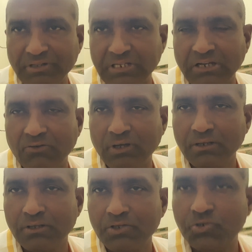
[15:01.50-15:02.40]
physical
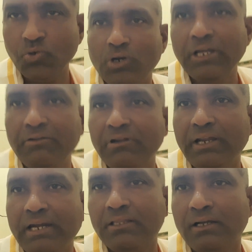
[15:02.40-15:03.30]
work, surely you
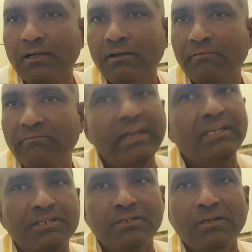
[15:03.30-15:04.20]
will get the
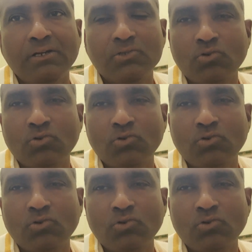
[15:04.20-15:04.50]
weight.